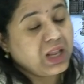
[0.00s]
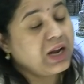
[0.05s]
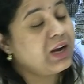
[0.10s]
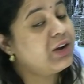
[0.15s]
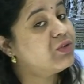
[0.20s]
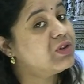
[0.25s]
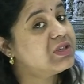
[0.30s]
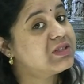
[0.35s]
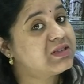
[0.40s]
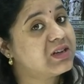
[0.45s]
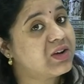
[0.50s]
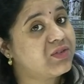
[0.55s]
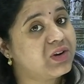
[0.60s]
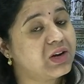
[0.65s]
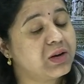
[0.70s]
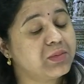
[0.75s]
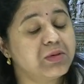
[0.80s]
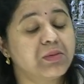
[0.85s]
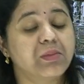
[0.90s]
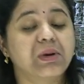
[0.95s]
It was
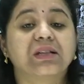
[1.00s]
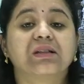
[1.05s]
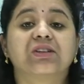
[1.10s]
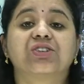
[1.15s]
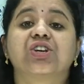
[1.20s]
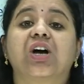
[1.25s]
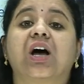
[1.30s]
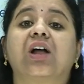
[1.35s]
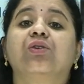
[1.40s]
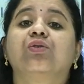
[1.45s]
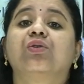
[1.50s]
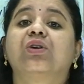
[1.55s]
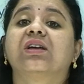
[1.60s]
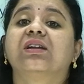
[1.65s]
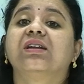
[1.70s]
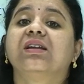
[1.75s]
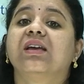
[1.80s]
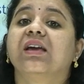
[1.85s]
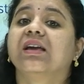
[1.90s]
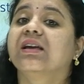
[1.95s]
developed by the
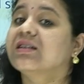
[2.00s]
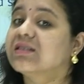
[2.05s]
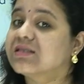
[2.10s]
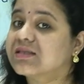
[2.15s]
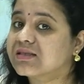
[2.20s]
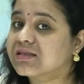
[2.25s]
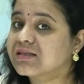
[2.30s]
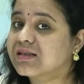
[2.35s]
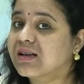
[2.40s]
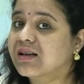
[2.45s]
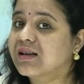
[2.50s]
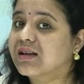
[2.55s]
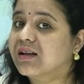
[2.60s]
Chalukyan kings